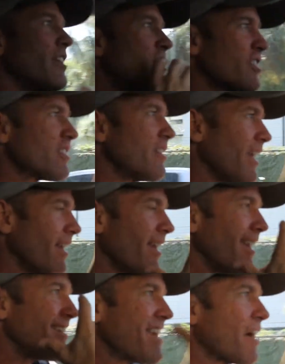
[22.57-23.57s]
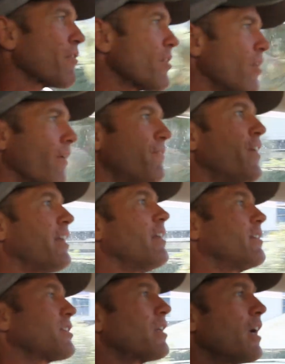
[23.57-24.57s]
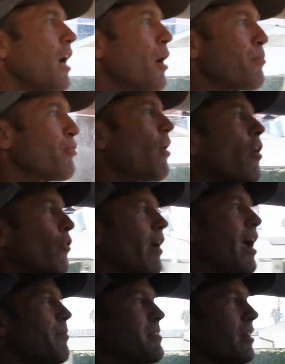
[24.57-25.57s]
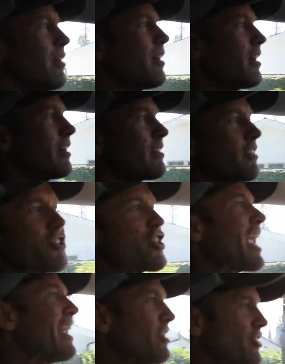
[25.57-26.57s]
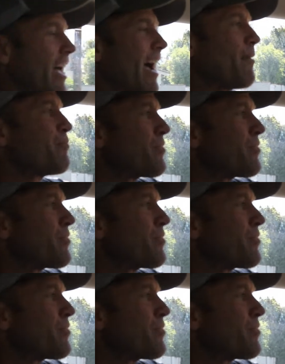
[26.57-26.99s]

and they endeavor to a fitness program to, to change that.